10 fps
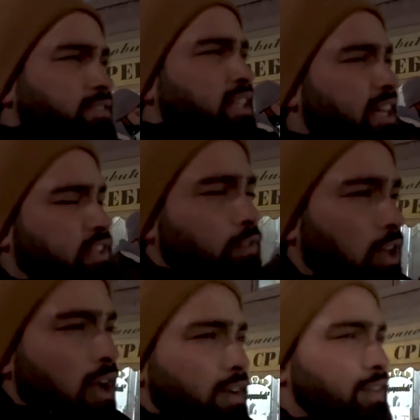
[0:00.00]
of today's
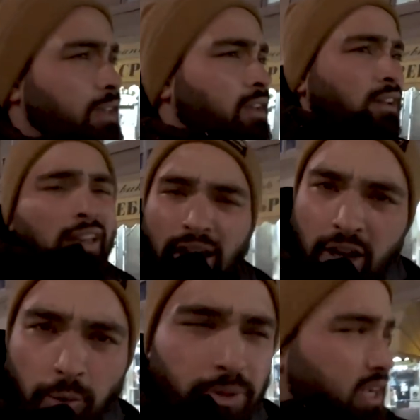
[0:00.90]
vlog. I
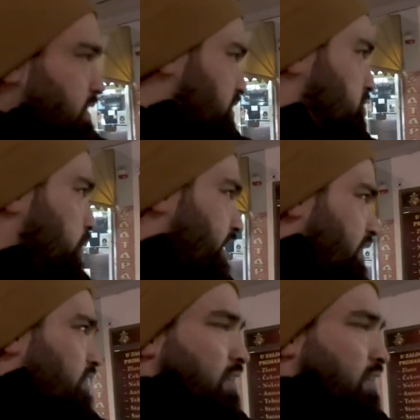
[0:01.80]
hope you guys enjoyed it.